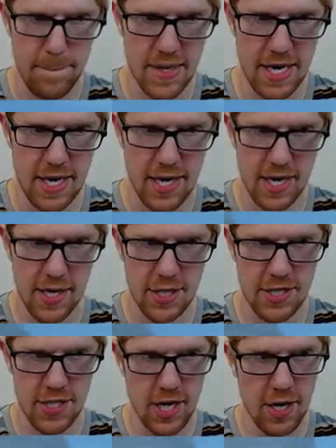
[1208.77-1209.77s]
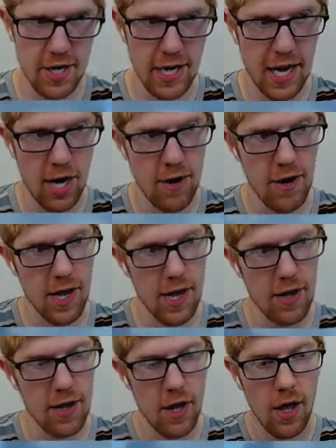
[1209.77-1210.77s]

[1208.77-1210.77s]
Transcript: big dark area.